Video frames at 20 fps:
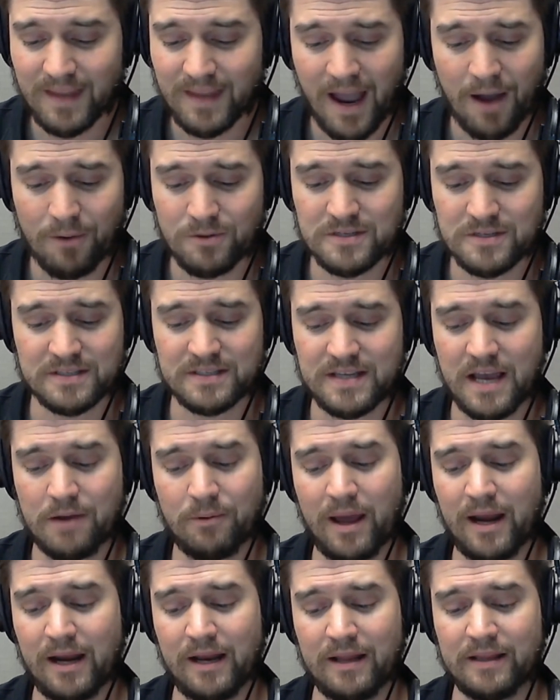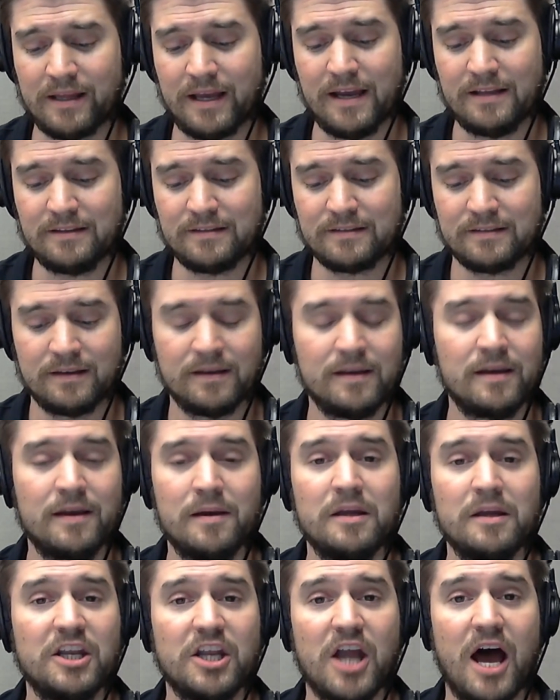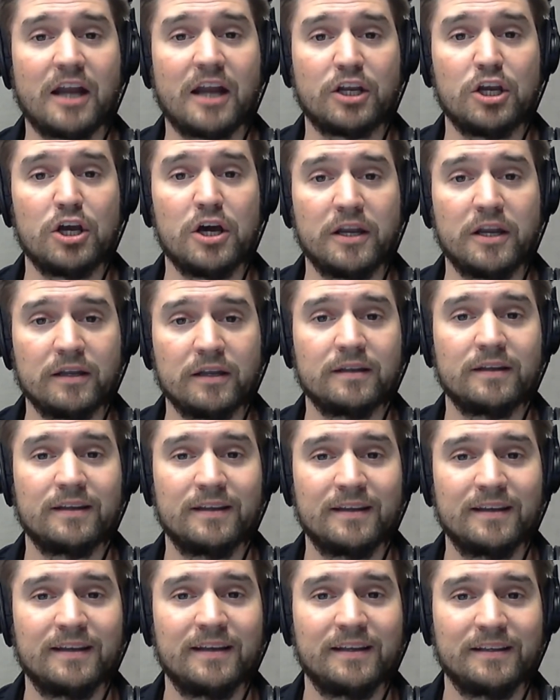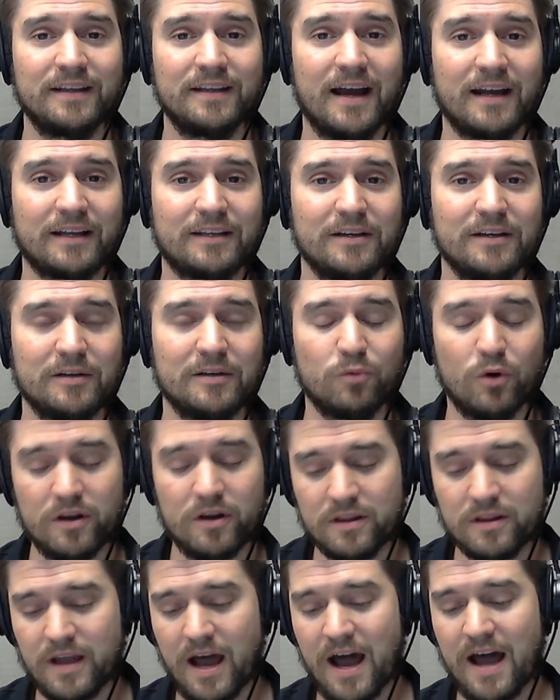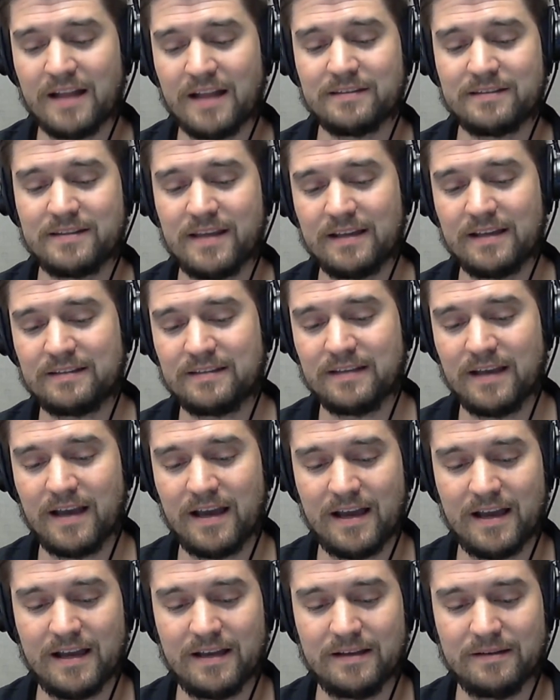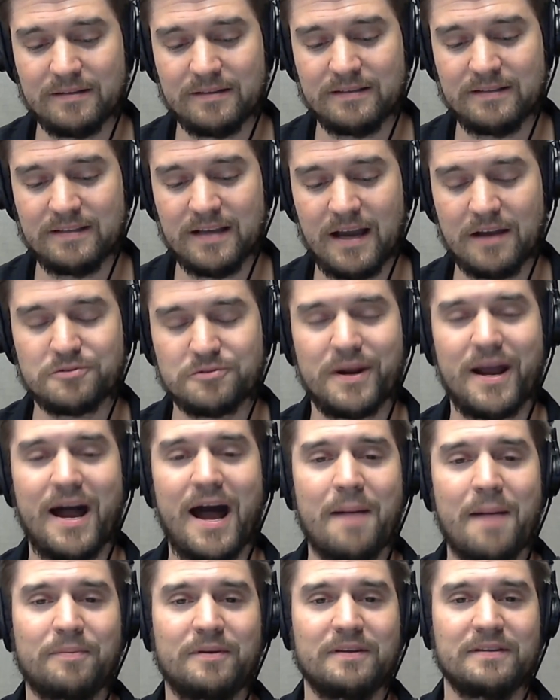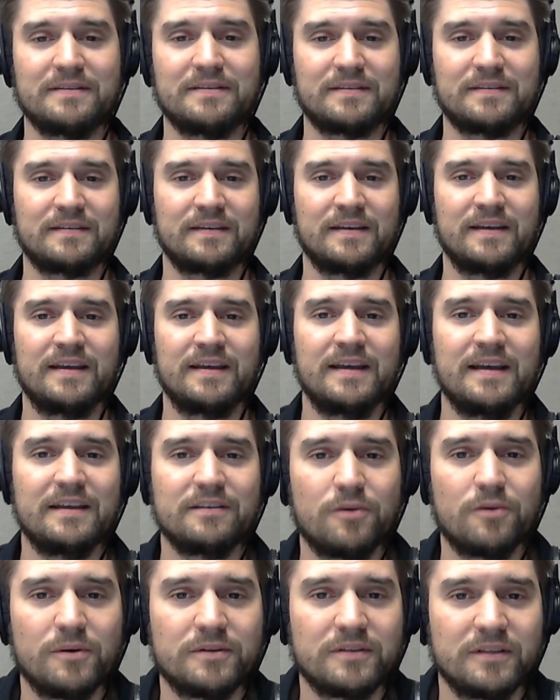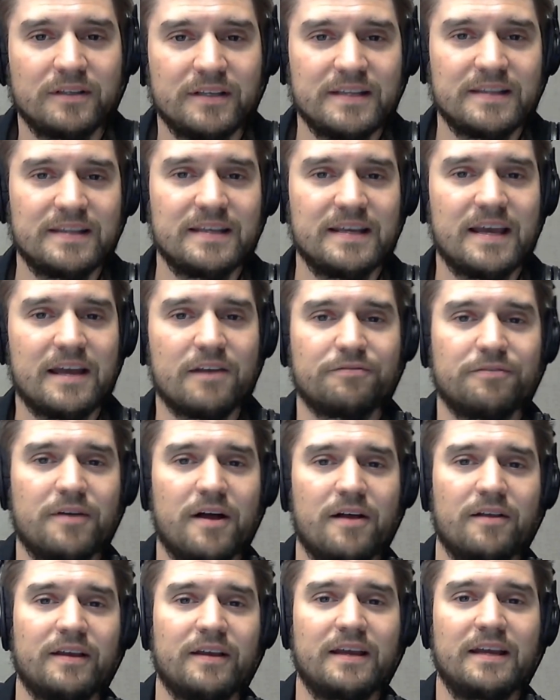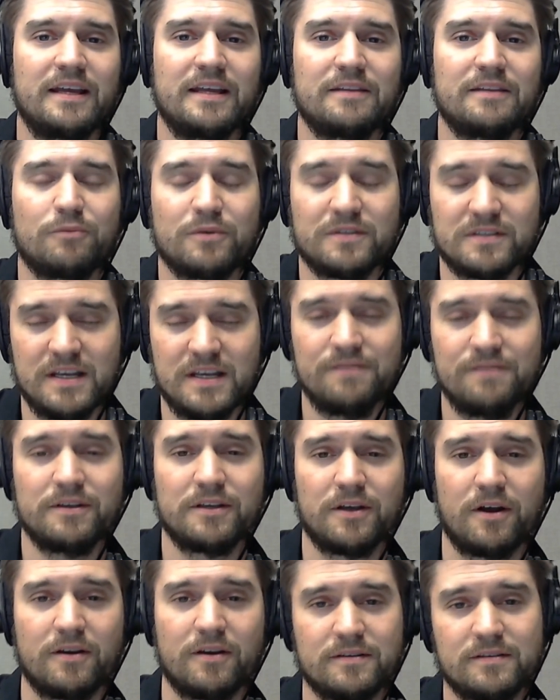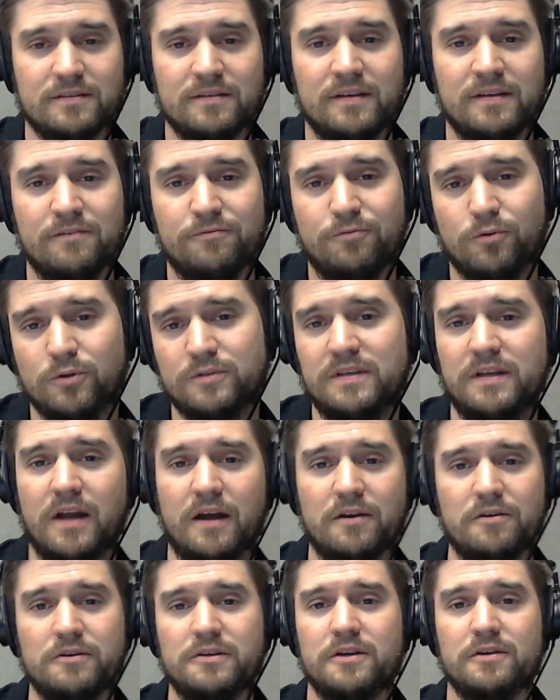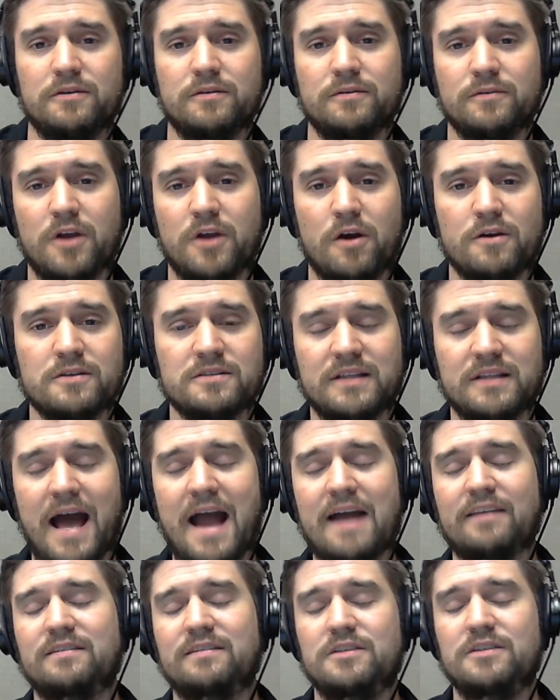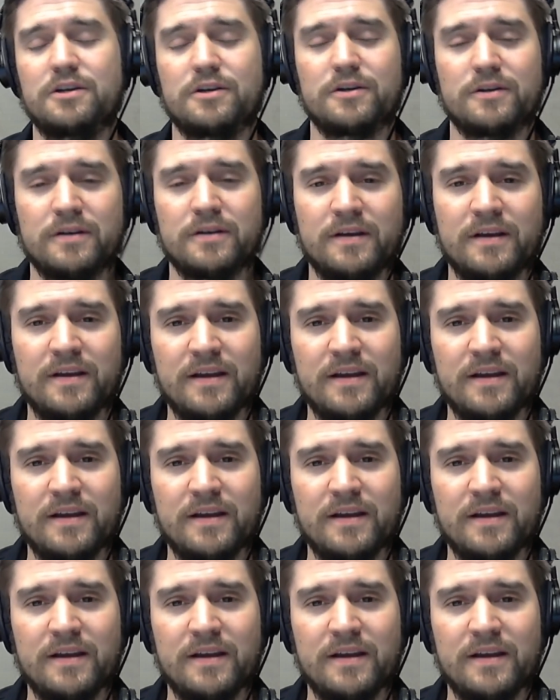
I would just say right out of the gates, not good. Not good. What are the odds that DeAndre Hopkins is going to lead the NFL in receiving yards? 1,400 yards last year.